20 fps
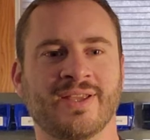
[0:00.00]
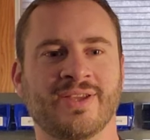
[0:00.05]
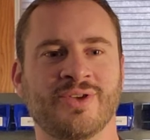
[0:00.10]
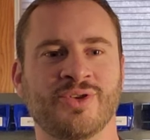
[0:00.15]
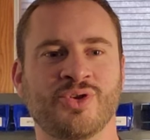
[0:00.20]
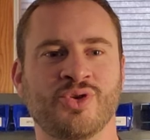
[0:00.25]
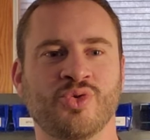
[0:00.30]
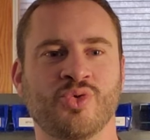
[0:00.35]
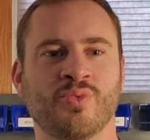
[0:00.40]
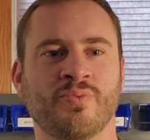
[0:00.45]

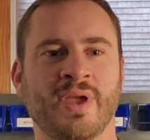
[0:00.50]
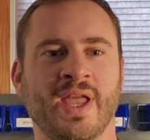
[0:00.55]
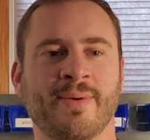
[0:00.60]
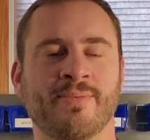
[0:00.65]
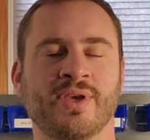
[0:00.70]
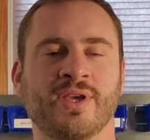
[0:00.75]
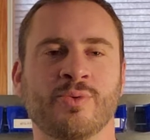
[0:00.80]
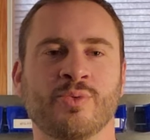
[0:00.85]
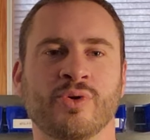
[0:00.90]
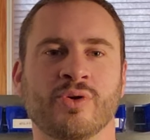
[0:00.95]
you
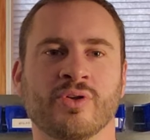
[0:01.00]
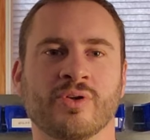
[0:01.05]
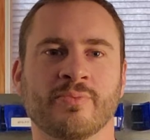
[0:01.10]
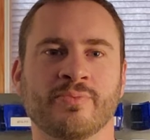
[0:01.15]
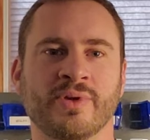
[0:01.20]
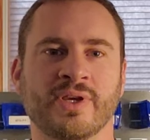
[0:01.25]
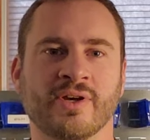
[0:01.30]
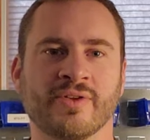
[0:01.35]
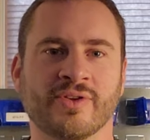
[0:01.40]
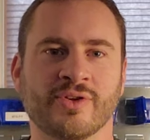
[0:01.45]
maybe will
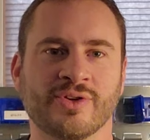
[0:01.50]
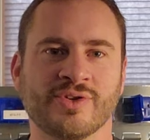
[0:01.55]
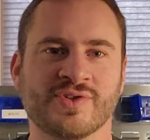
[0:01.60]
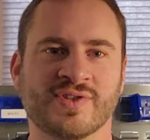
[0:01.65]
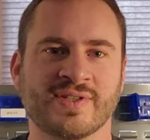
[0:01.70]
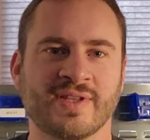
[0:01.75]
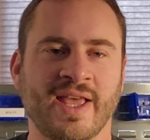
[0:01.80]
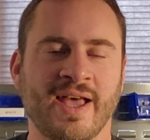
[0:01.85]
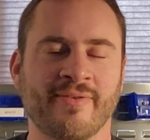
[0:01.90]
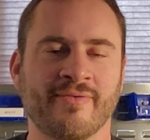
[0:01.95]
be able to
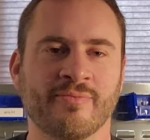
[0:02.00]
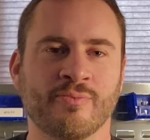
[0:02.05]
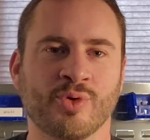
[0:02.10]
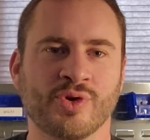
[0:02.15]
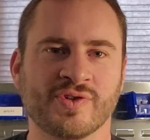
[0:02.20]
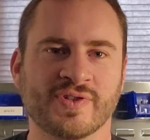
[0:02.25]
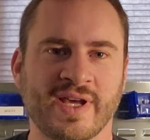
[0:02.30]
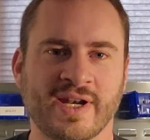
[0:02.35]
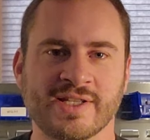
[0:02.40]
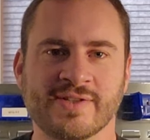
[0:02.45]
have more
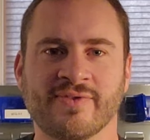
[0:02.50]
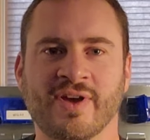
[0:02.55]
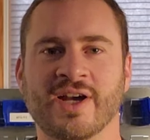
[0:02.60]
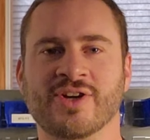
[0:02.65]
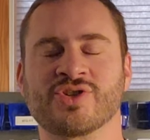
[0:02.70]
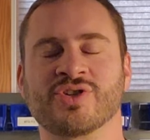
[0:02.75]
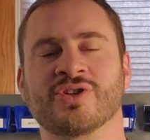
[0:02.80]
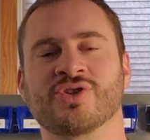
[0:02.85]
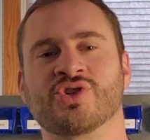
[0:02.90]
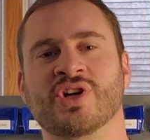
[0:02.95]

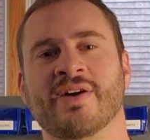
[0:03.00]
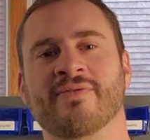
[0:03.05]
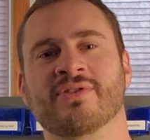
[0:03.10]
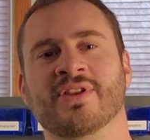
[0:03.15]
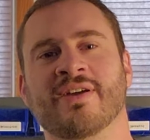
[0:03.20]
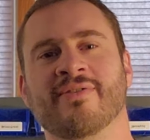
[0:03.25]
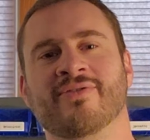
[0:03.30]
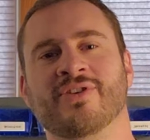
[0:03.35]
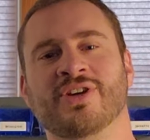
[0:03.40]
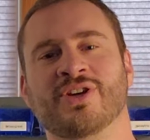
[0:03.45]
satisfaction in driving
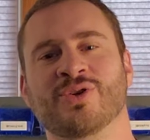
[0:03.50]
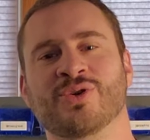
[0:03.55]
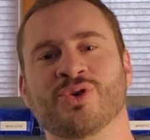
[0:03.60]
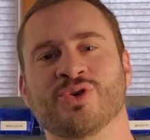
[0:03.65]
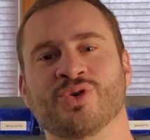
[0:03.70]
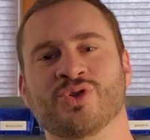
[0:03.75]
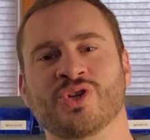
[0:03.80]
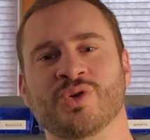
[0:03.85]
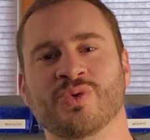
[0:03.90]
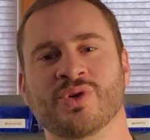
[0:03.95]
that vehicle,
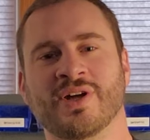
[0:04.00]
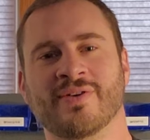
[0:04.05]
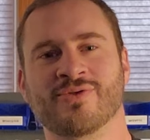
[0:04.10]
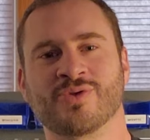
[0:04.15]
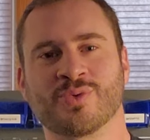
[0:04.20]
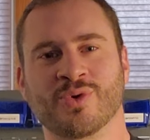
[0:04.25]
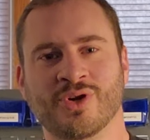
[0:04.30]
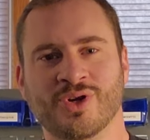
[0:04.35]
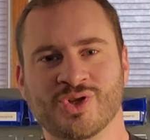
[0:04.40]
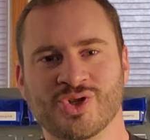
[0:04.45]
and you won't have to
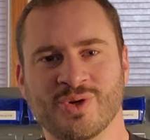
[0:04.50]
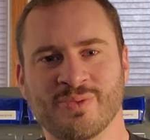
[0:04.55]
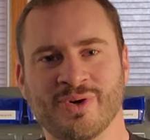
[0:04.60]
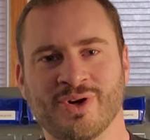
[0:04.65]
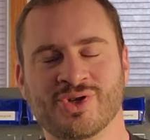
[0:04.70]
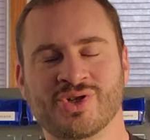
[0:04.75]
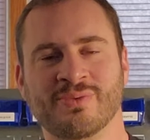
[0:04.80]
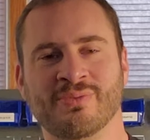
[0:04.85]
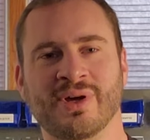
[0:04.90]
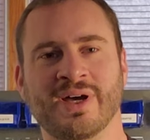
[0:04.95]
worry so
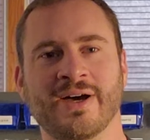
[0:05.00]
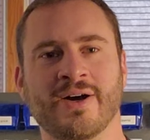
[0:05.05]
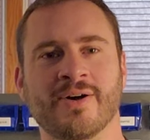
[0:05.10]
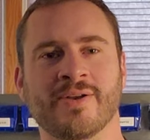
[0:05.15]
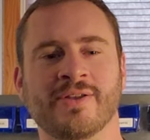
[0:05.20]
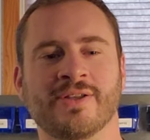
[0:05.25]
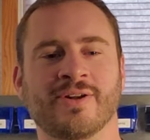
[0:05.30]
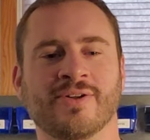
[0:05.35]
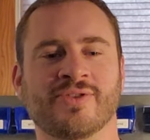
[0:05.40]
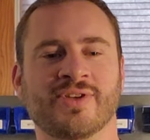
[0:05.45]
much about
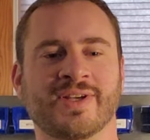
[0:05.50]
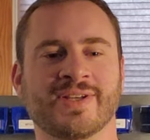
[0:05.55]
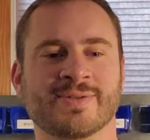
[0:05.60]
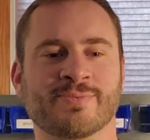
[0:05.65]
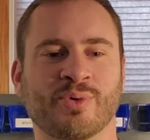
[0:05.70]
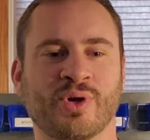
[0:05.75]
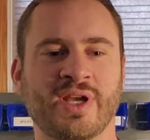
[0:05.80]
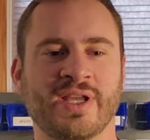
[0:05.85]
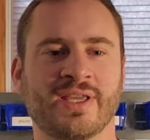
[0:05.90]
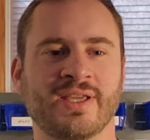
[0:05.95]
things
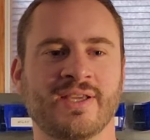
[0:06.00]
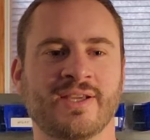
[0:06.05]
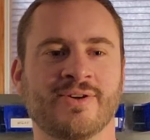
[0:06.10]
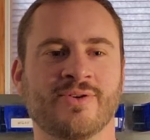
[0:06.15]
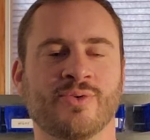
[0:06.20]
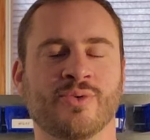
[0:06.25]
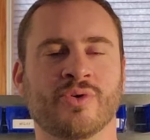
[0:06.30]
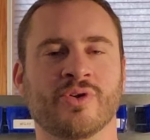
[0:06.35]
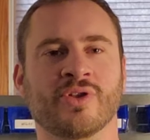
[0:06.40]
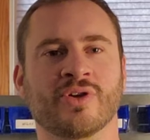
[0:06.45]
breaking
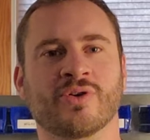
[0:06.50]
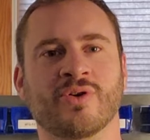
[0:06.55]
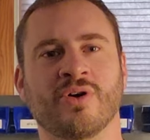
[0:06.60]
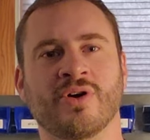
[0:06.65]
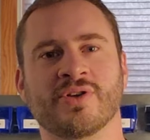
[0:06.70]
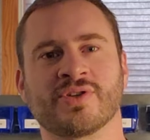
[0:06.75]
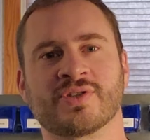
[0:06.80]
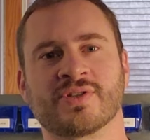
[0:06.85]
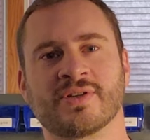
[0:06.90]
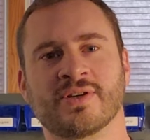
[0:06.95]
or the
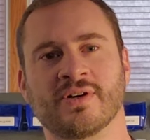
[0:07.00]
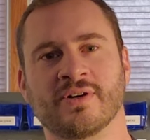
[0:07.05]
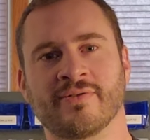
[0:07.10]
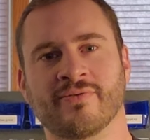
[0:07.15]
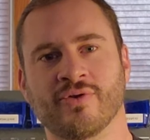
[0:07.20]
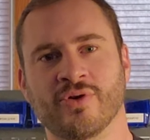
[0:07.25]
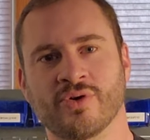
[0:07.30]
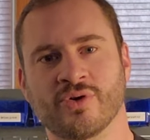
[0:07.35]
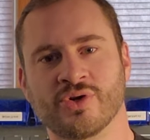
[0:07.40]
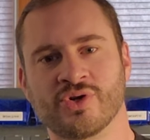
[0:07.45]
cost of
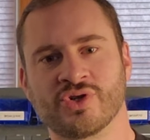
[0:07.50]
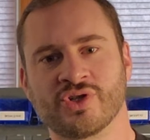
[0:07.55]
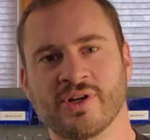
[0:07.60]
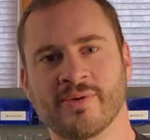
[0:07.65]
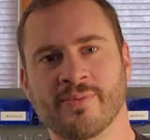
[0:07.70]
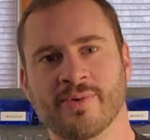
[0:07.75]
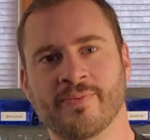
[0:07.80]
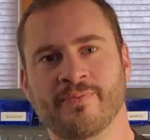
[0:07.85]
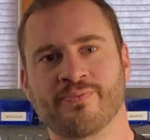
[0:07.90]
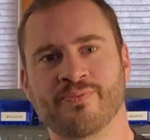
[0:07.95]
ownership
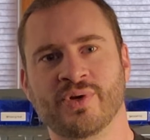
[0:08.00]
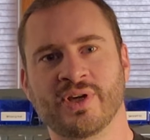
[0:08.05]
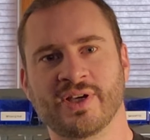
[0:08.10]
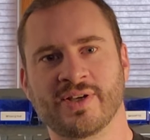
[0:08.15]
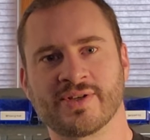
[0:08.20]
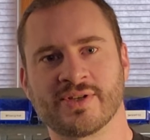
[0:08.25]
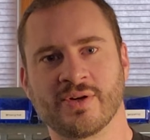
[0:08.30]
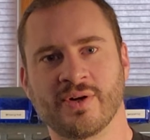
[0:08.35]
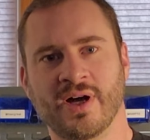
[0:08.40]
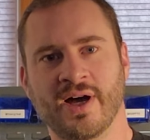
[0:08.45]
being
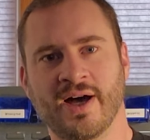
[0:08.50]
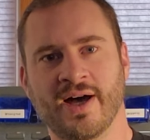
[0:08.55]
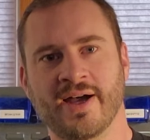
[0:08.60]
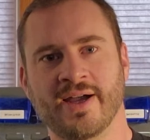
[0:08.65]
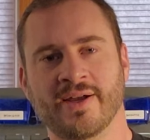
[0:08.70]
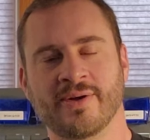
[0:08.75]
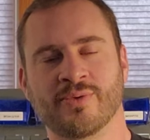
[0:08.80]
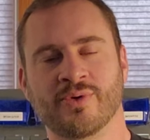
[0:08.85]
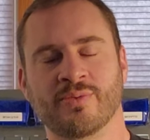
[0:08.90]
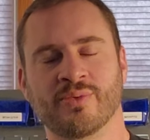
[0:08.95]
so high,
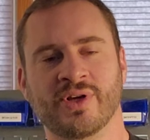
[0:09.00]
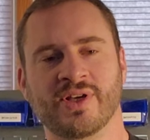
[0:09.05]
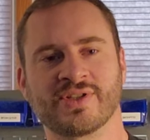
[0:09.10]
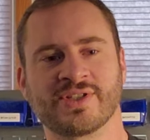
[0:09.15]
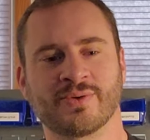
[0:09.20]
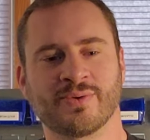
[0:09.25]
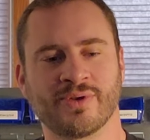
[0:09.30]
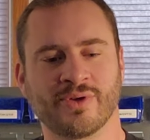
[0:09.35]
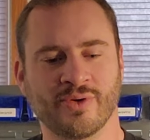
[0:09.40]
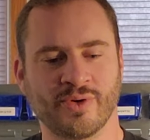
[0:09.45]
replacing
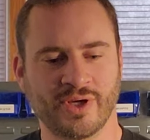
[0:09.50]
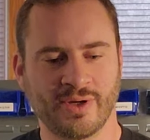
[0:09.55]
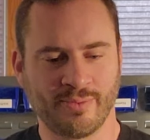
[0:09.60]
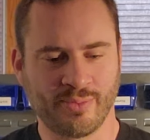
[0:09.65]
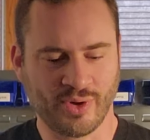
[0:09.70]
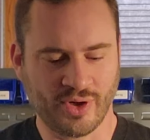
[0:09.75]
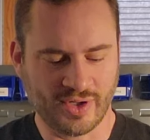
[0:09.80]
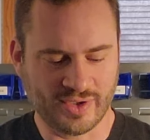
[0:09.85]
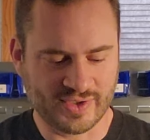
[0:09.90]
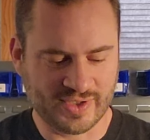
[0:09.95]
with OEM
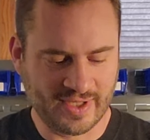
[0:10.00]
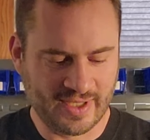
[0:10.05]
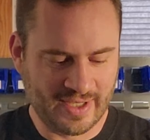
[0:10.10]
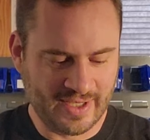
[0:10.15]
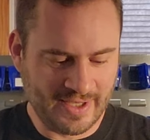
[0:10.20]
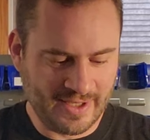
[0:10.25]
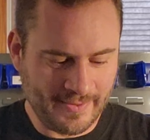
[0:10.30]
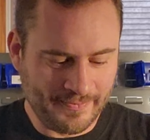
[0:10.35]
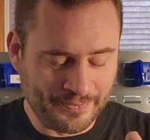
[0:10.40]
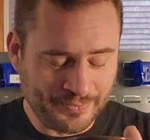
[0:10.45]
parts.
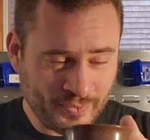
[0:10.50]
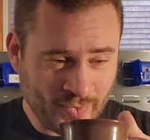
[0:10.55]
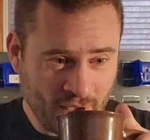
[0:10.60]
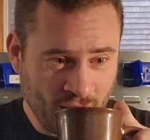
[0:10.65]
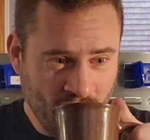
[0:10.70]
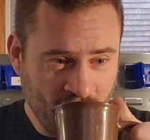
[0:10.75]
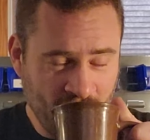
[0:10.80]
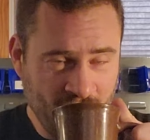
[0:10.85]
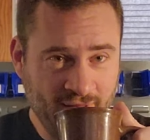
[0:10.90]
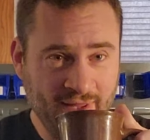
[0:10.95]

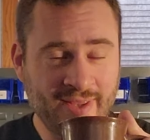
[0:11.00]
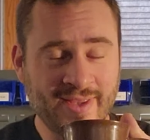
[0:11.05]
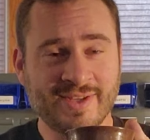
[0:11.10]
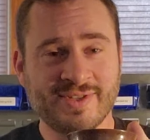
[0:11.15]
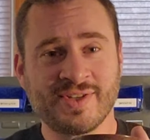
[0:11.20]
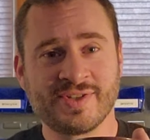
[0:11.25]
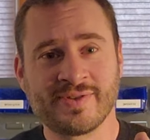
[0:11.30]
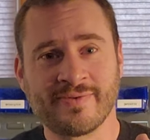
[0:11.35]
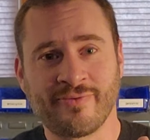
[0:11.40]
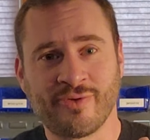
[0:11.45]
This
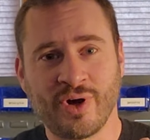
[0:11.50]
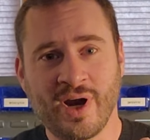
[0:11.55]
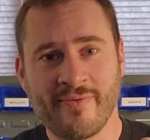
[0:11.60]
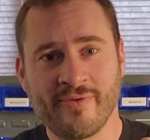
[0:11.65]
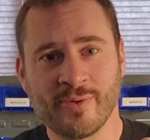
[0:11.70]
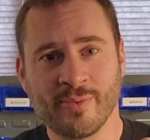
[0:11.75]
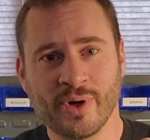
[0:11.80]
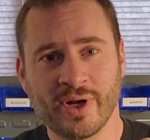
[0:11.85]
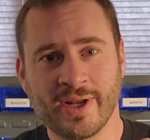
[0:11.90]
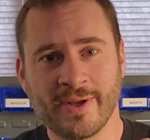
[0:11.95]
isn't for
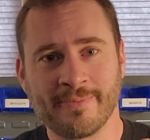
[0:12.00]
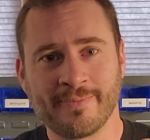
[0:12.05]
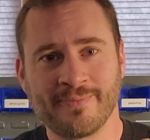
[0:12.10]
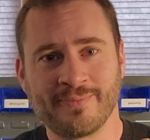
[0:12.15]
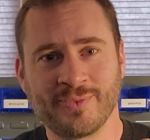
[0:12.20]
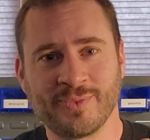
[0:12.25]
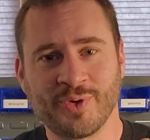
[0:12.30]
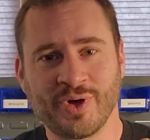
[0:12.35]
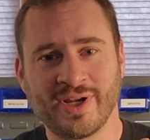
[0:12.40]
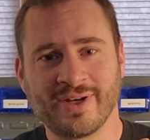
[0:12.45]
everybody,
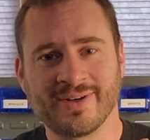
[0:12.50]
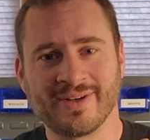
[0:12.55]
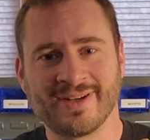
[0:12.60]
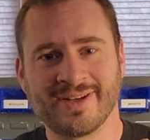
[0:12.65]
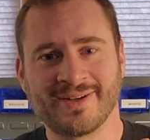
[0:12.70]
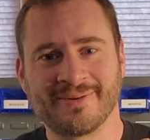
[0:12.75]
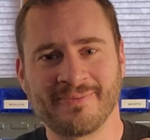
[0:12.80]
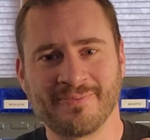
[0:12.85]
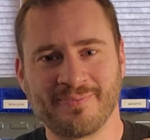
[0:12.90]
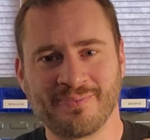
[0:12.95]
right?
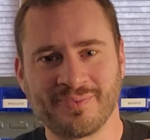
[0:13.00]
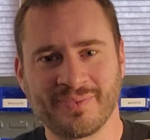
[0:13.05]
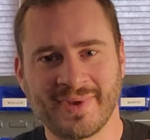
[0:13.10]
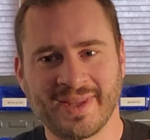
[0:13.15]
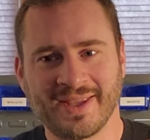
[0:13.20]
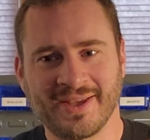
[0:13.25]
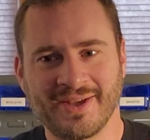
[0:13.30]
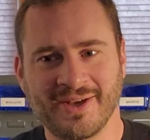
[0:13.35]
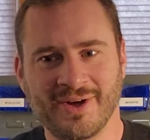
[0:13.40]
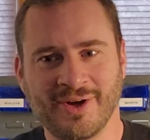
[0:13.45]

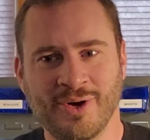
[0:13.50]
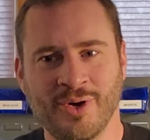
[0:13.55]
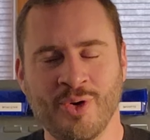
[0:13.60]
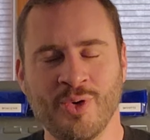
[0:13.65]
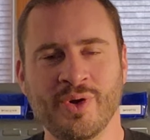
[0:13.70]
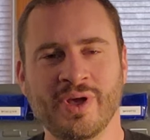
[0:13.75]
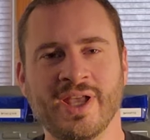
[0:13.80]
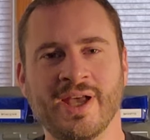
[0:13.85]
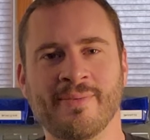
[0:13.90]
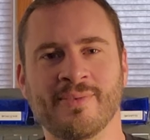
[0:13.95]

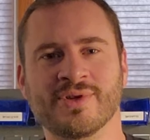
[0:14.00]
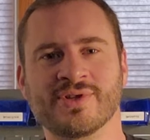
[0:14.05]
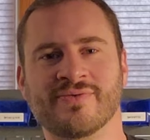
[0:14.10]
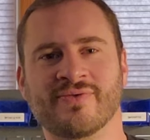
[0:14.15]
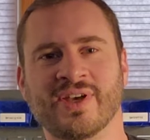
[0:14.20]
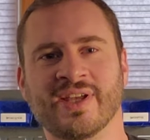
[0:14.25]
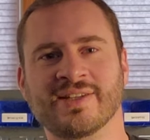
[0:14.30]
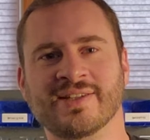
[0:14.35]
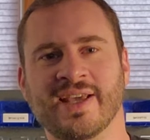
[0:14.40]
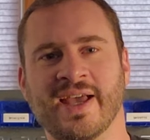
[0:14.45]
OEM is
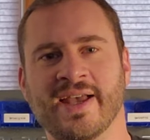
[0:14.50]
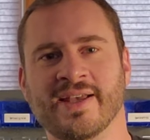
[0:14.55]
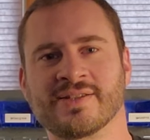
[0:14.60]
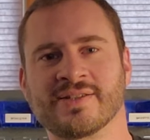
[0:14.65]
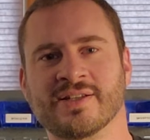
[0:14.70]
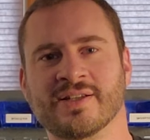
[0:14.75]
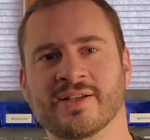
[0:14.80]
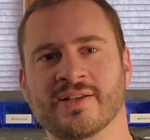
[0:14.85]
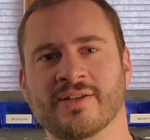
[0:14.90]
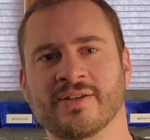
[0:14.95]

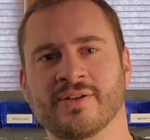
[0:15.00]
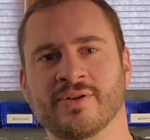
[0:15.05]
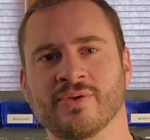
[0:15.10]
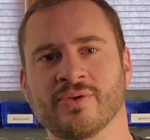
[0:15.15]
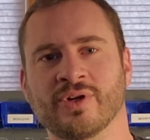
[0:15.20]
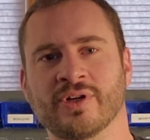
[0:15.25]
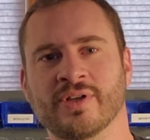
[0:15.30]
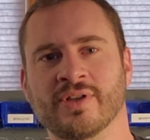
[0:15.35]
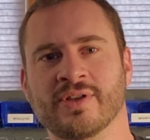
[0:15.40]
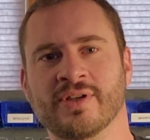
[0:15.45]
fantastic. You
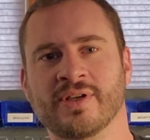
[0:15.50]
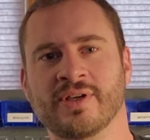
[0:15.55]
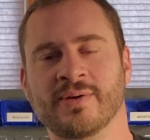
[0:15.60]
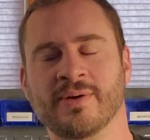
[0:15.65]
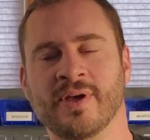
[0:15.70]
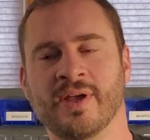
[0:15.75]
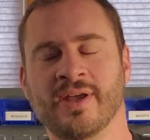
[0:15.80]
look at the,